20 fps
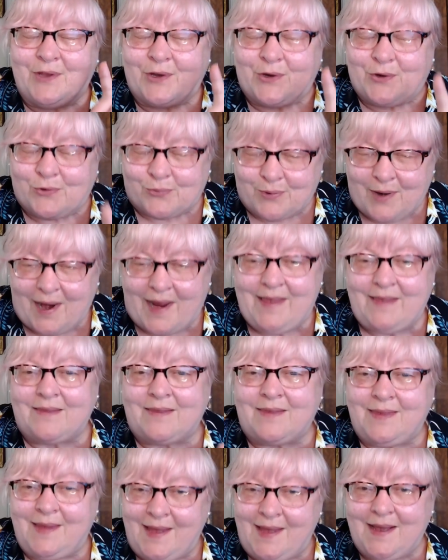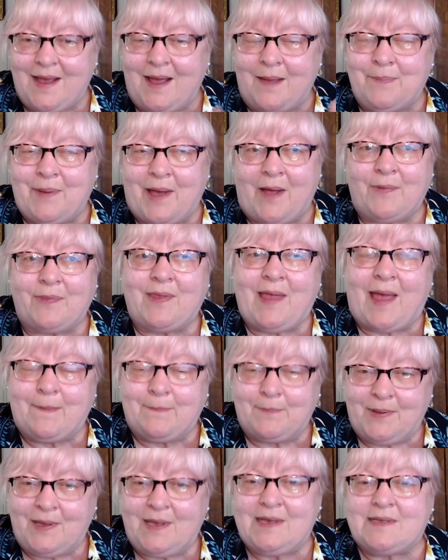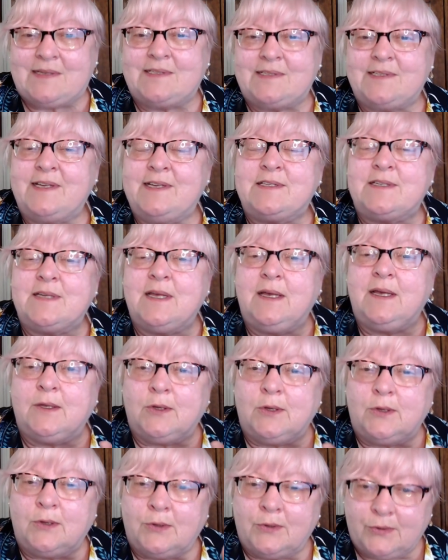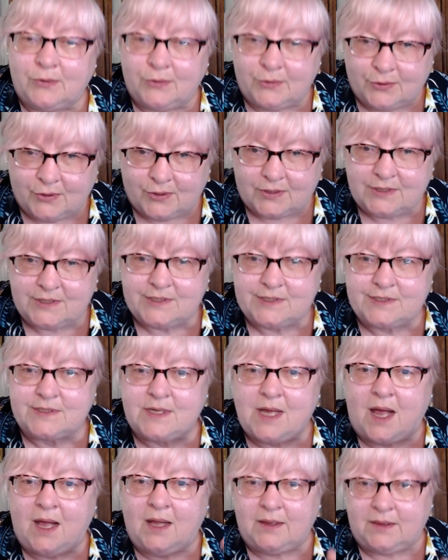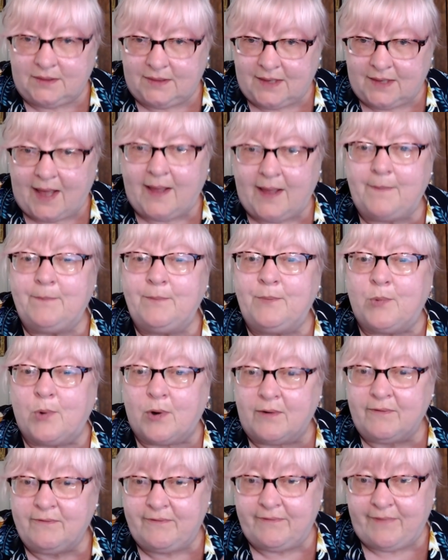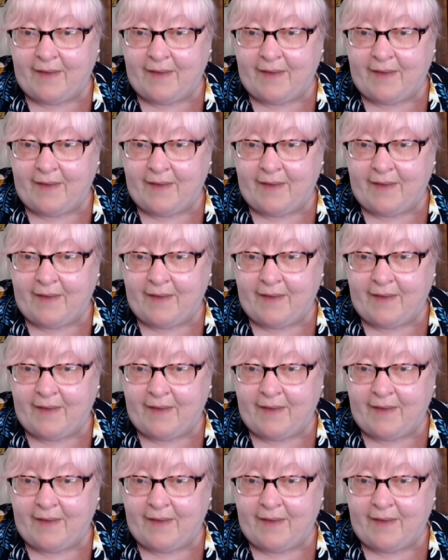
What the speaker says: the great thing about that piece is it looks a lot more